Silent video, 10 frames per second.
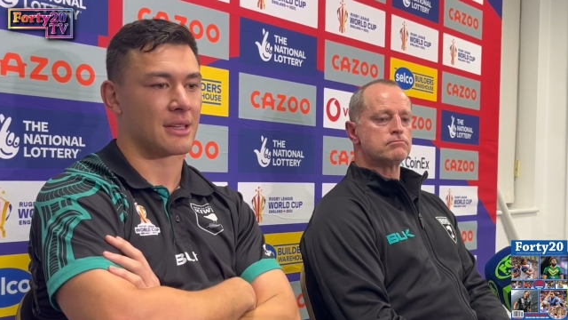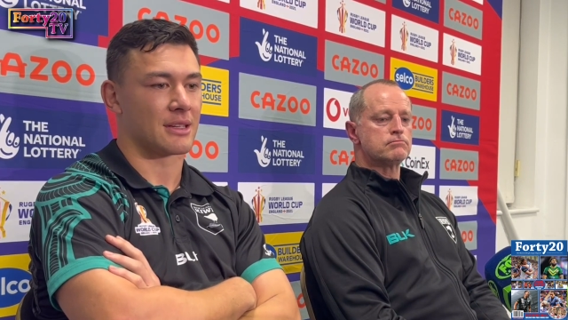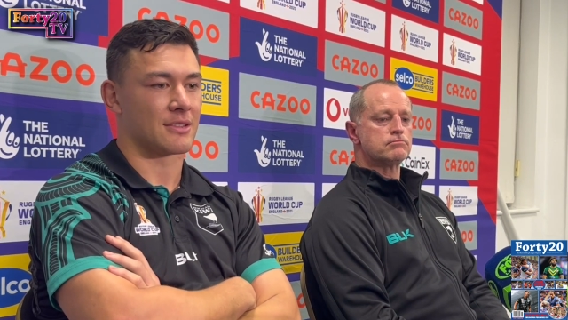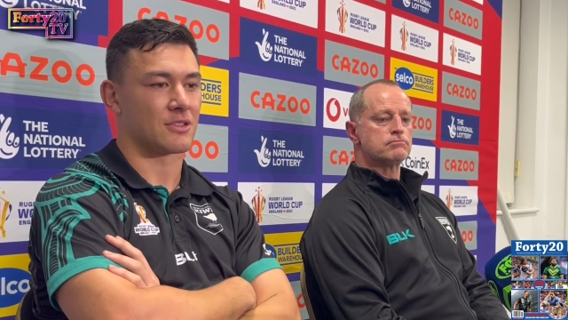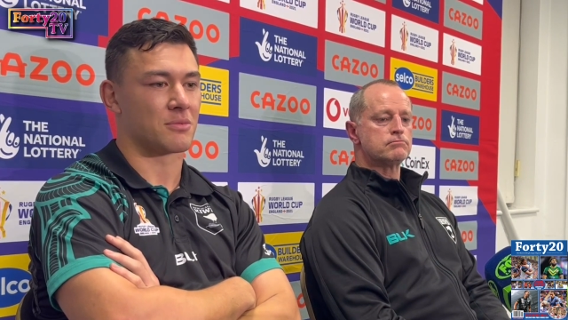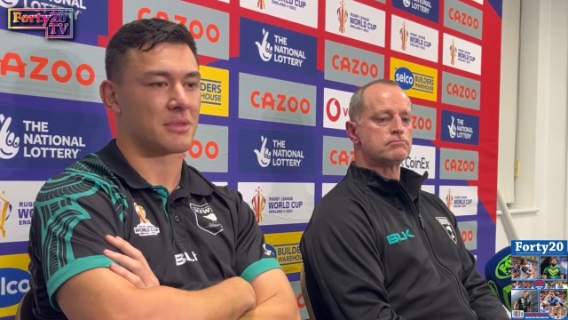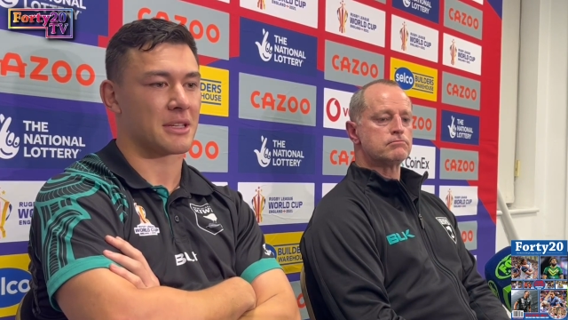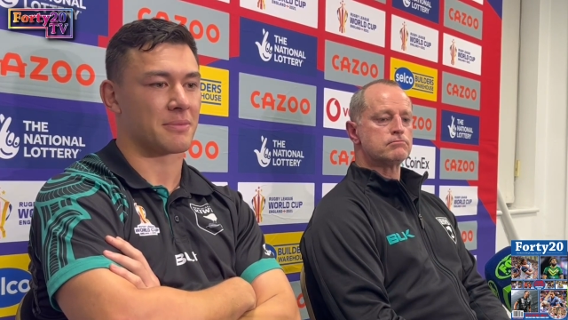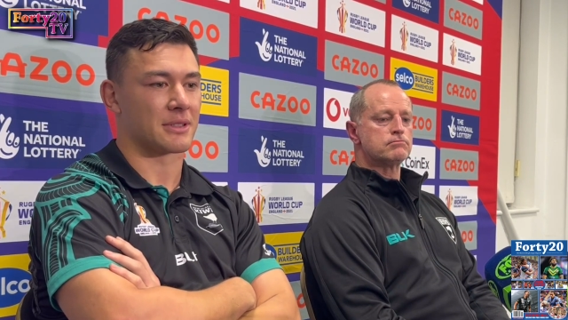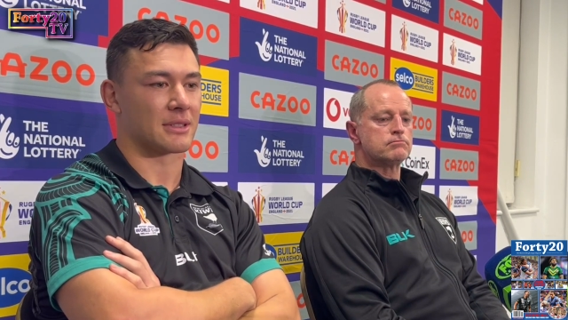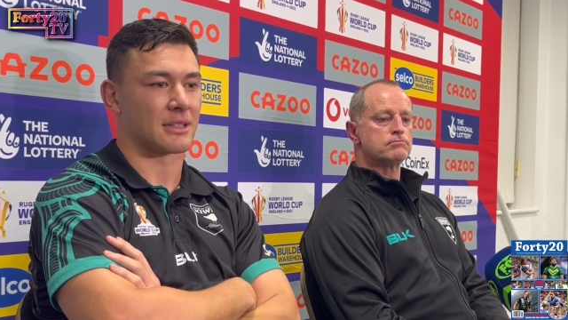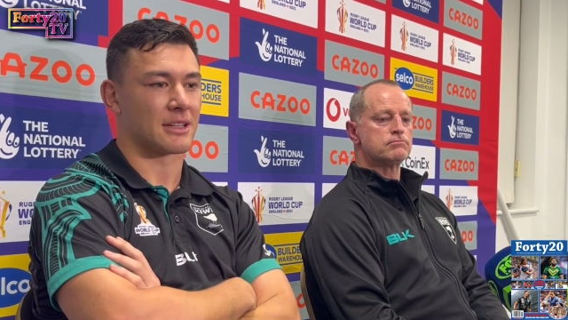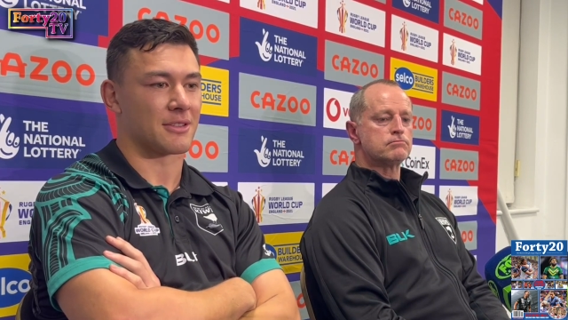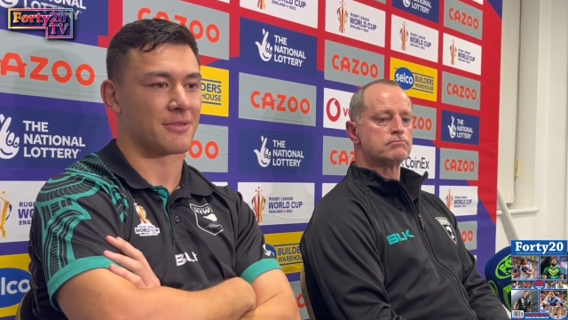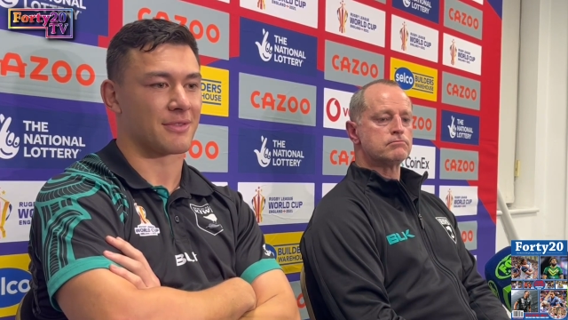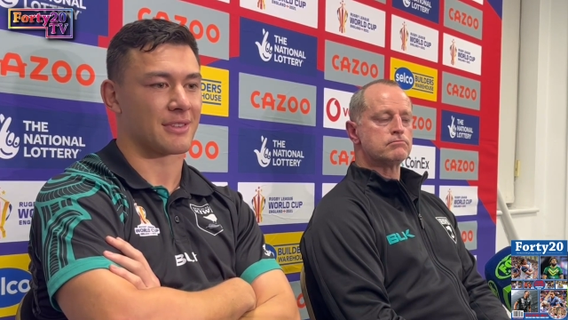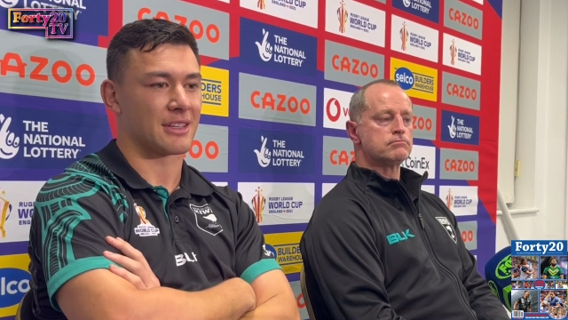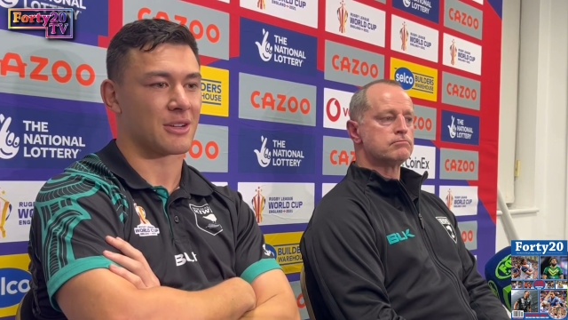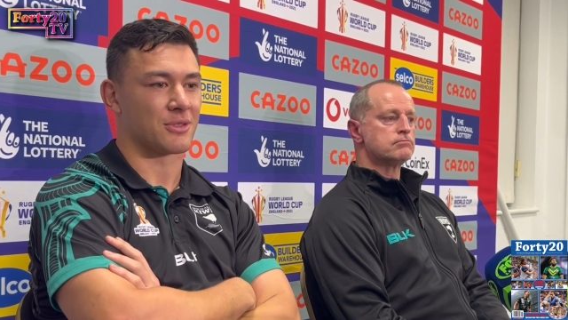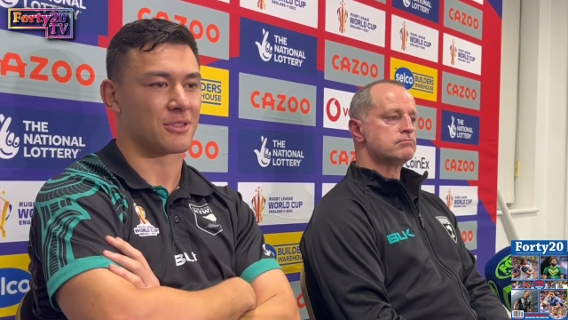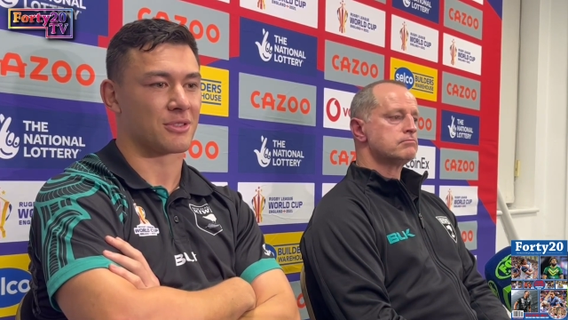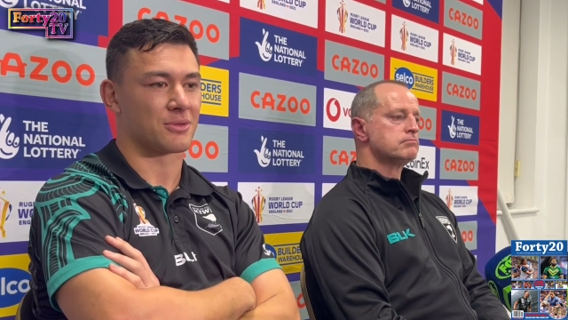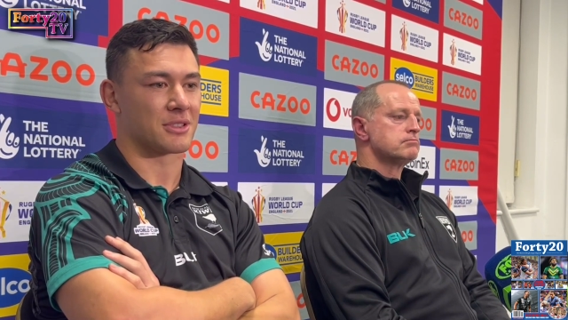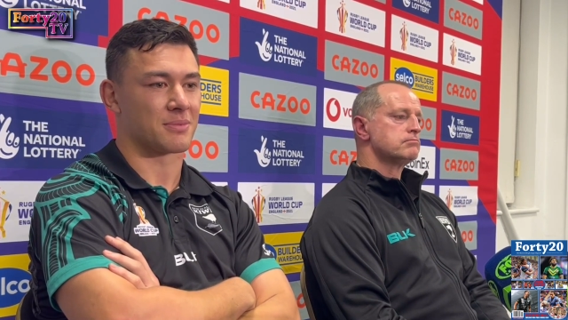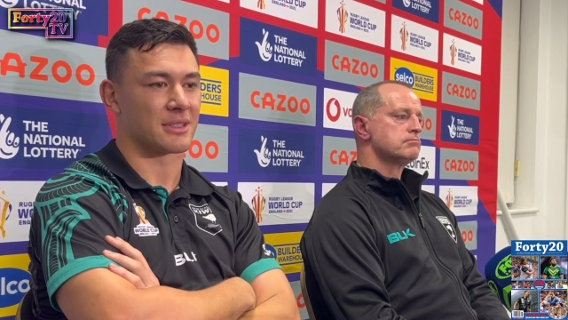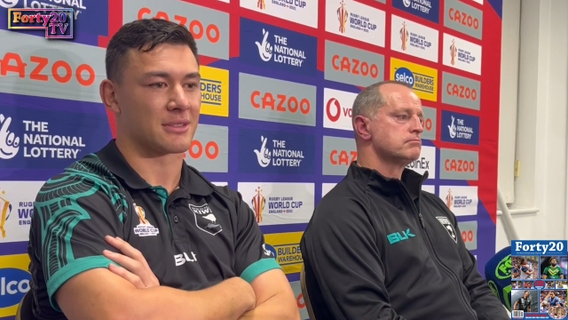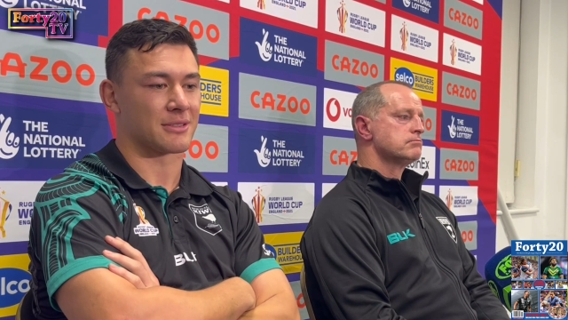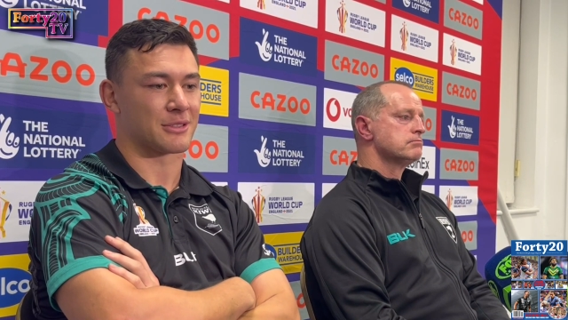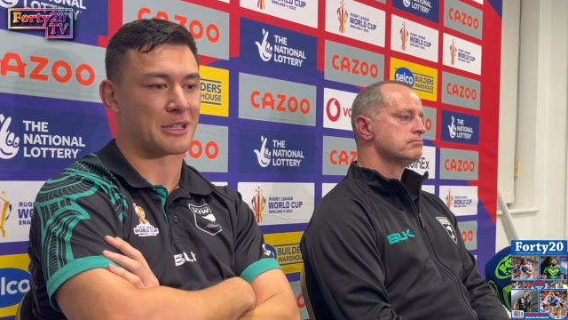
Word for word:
Speaker 1: he's a good mate. But um, yeah, I want to do what's best